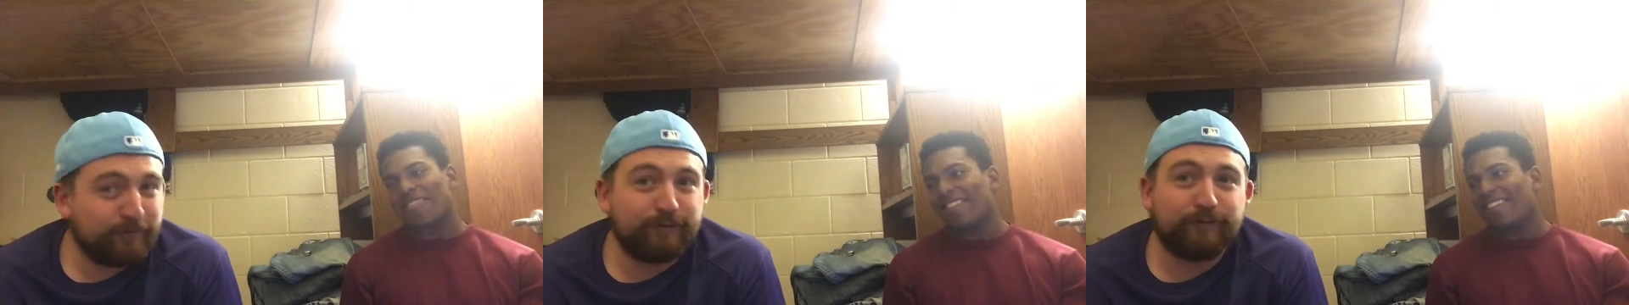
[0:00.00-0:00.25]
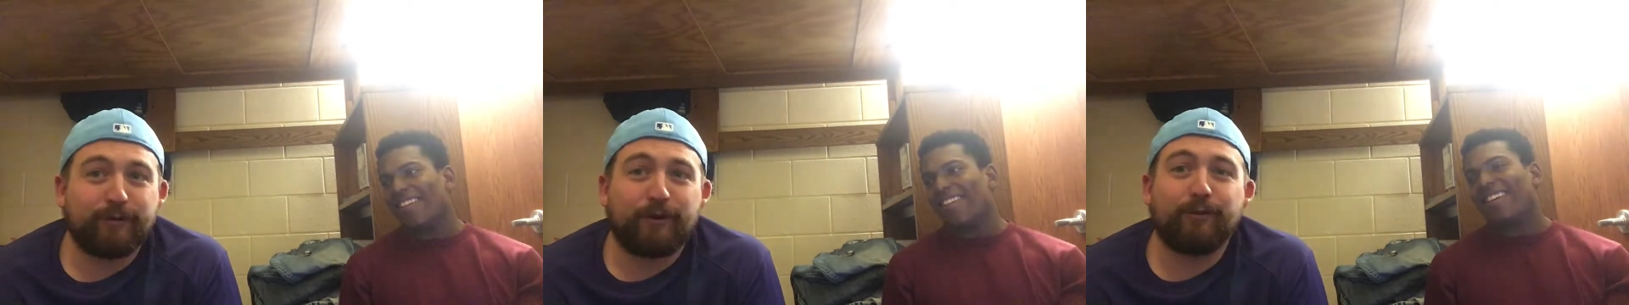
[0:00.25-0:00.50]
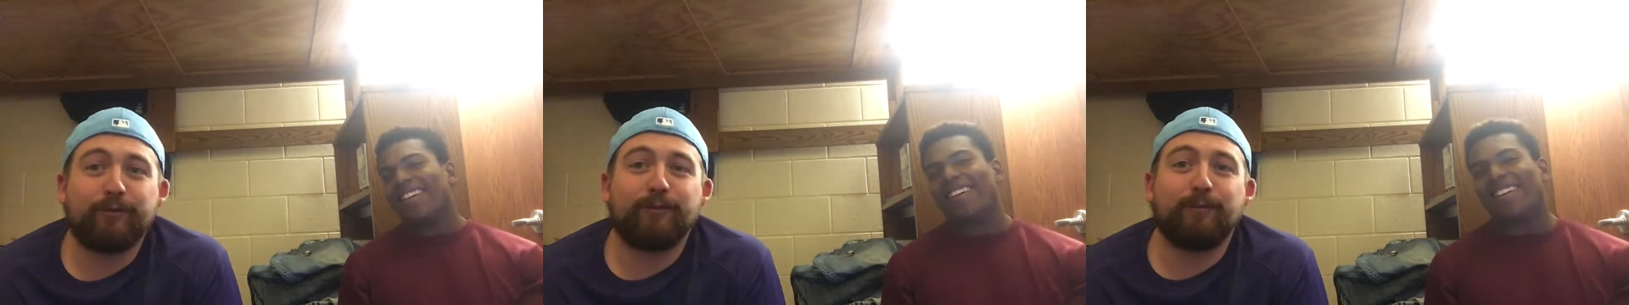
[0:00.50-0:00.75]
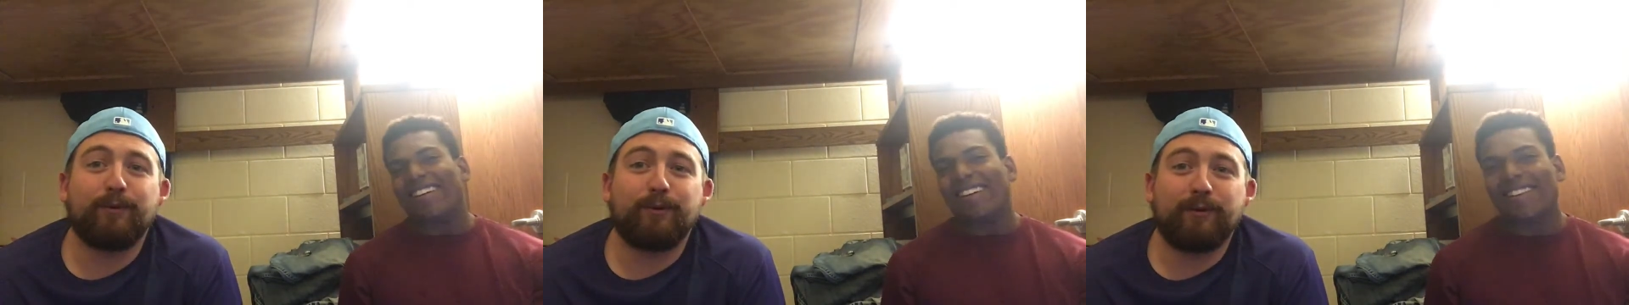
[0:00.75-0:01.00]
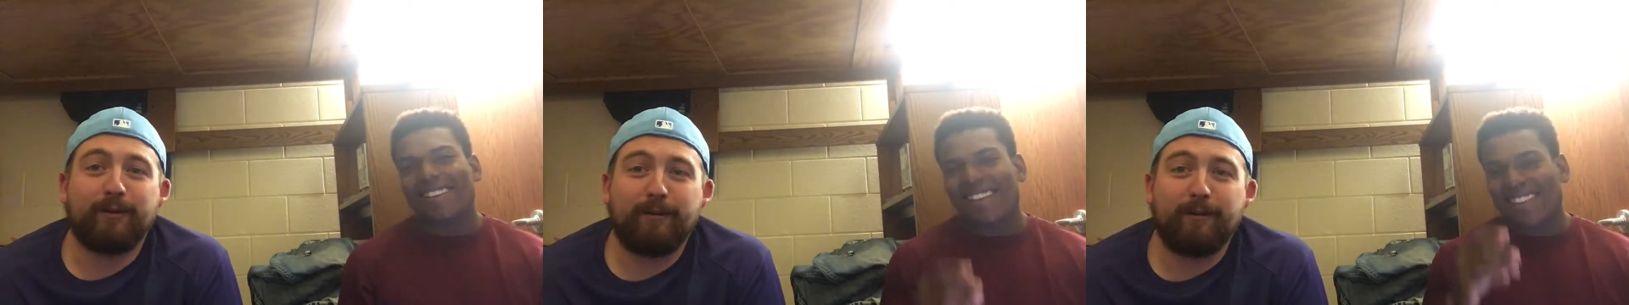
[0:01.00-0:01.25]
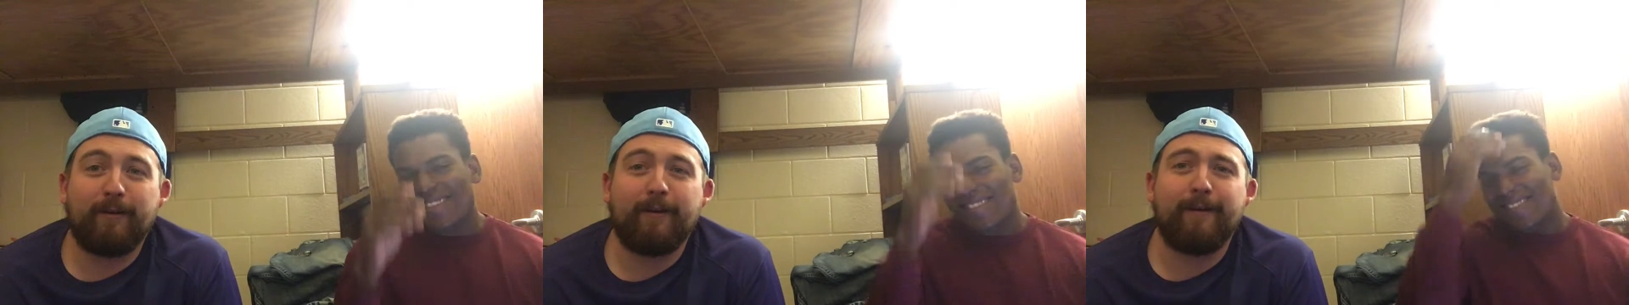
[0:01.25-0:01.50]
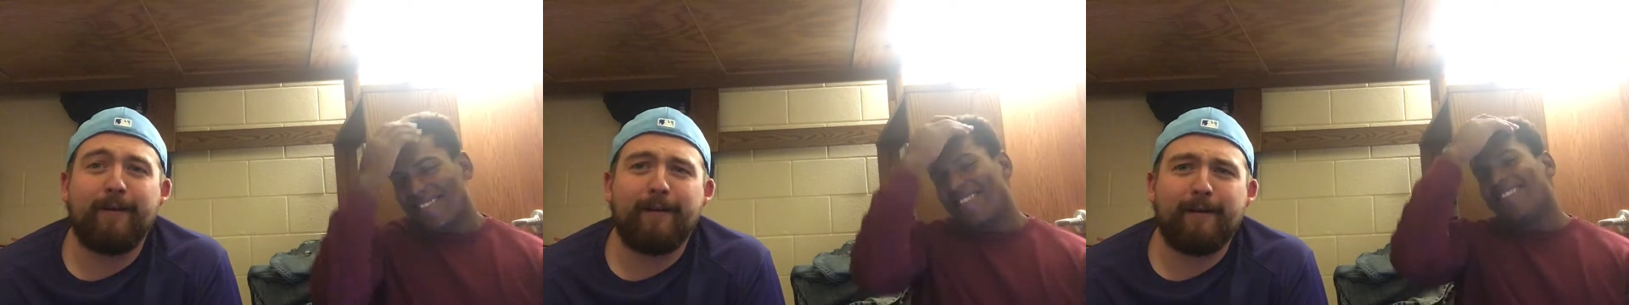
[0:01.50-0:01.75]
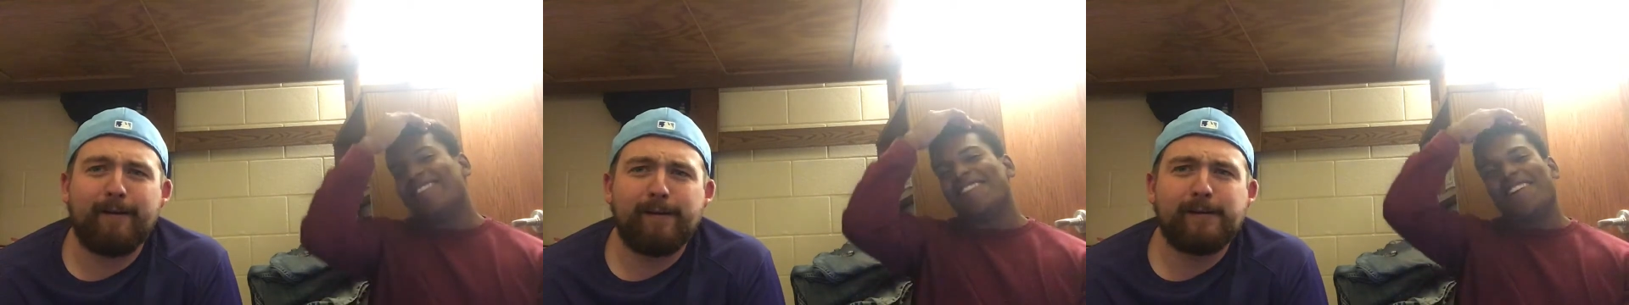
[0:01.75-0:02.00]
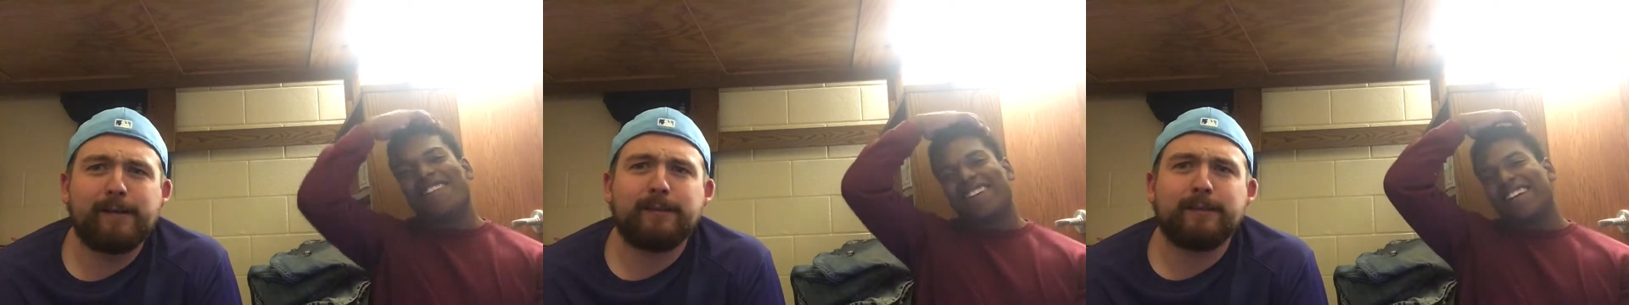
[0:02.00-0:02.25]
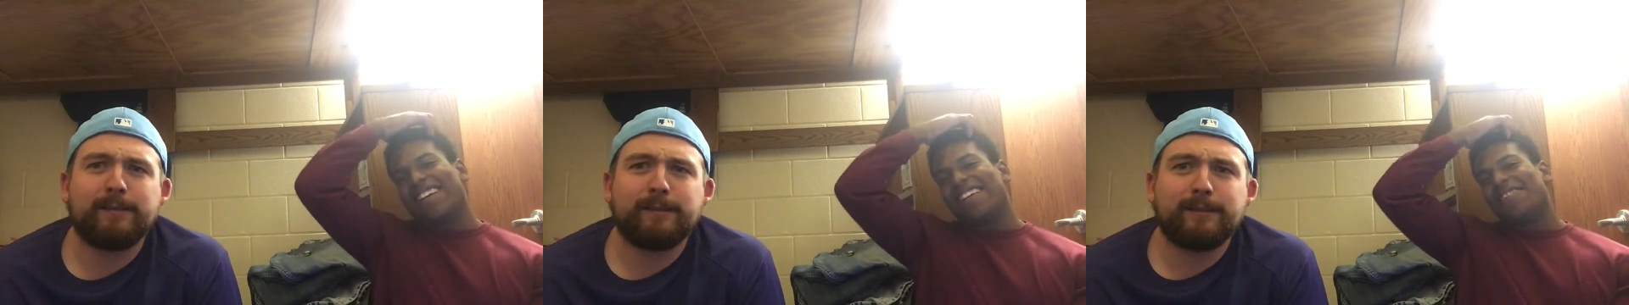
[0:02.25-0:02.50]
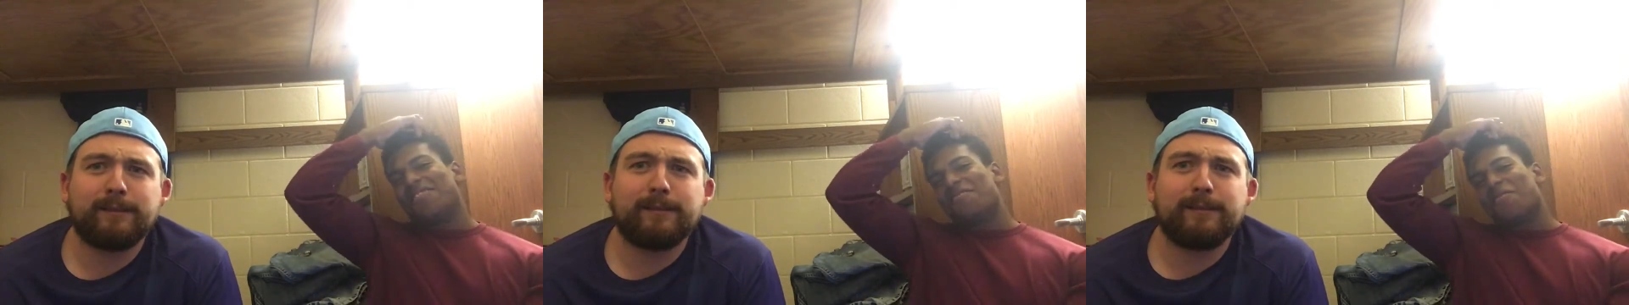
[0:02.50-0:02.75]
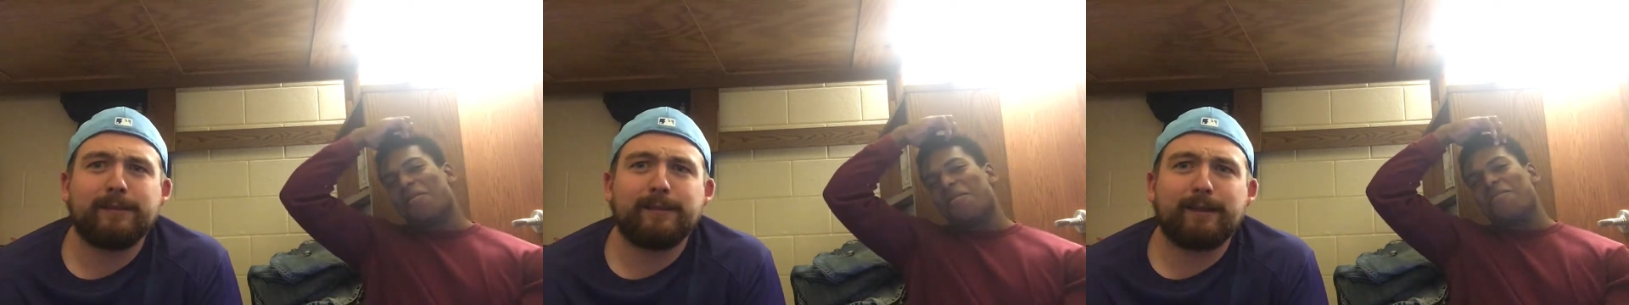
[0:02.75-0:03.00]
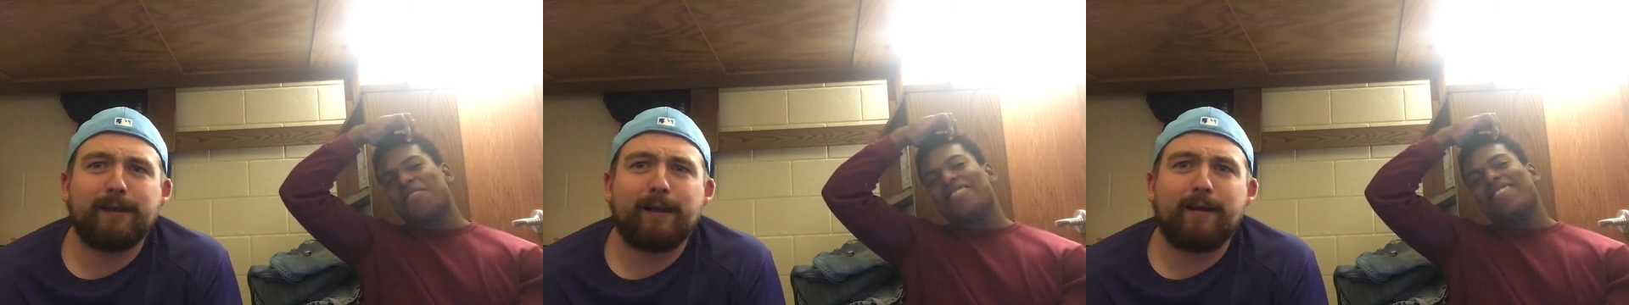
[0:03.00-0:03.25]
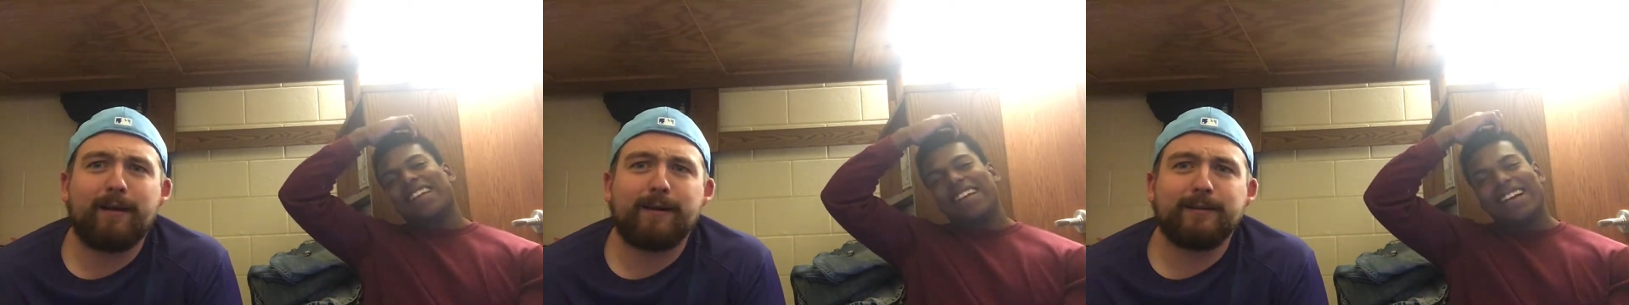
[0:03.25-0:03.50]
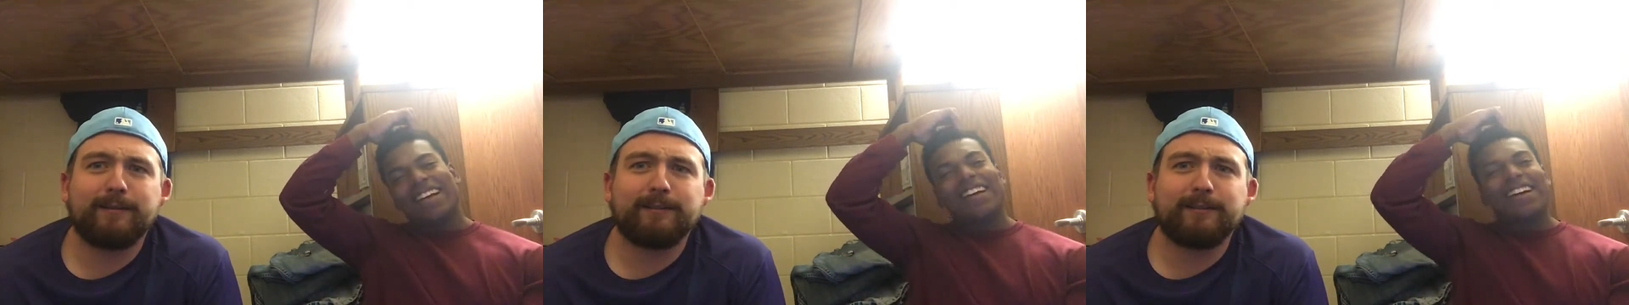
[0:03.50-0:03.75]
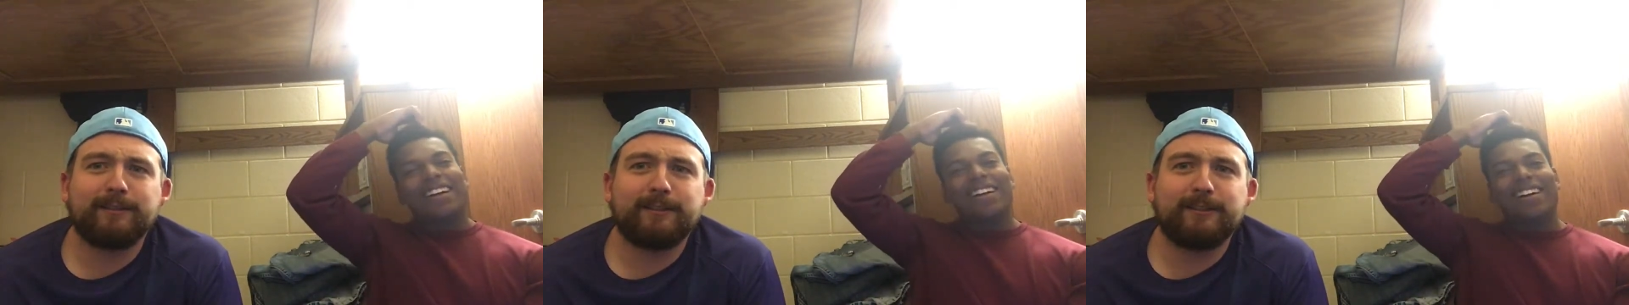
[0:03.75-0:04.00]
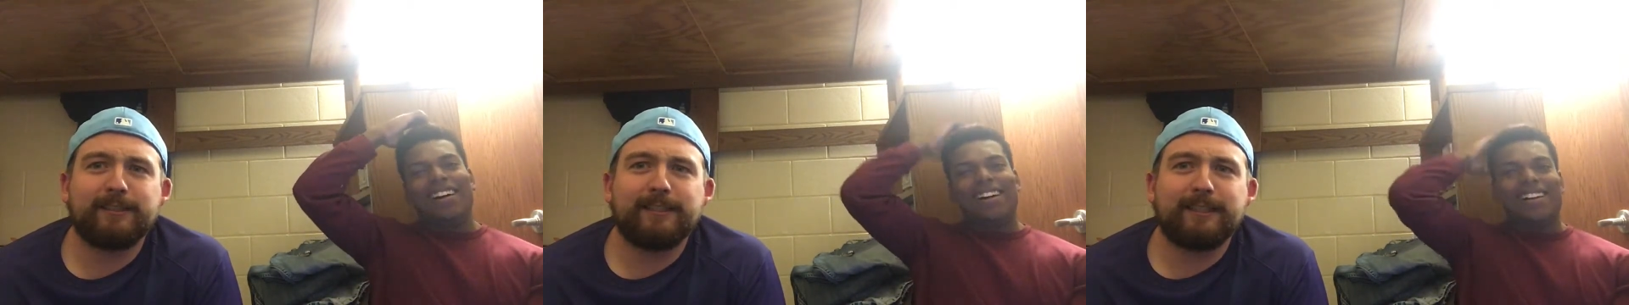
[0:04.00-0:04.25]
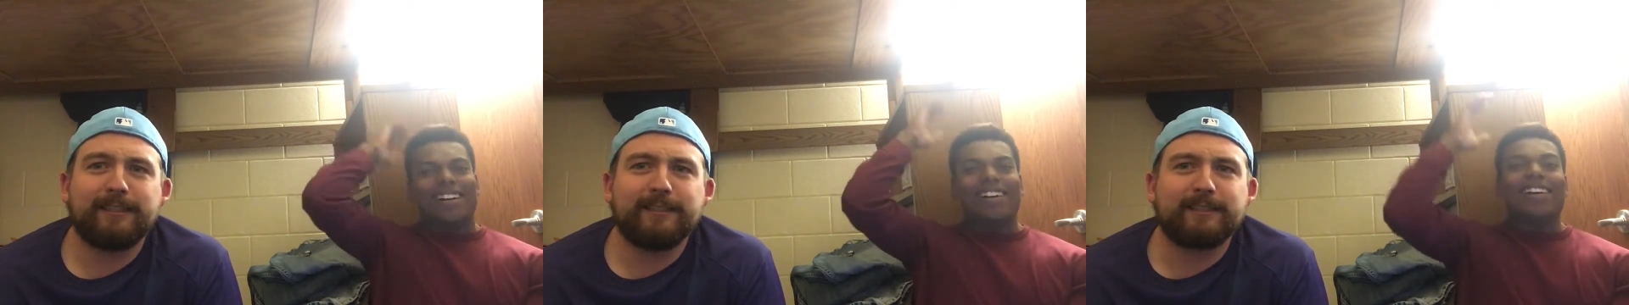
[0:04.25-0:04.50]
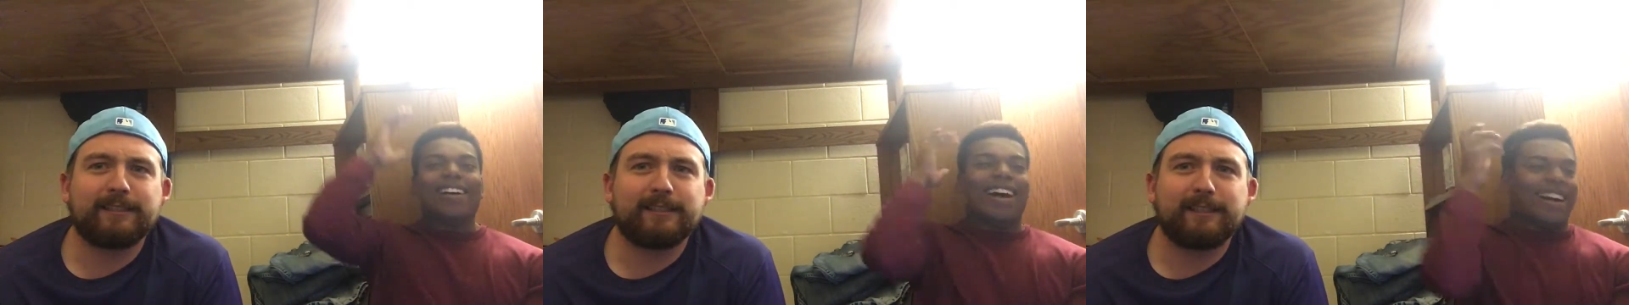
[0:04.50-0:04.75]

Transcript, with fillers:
Speaker 1: Vulnerable. Okay, this is all. Uh, oh, now we're getting even more mushy. Jeez.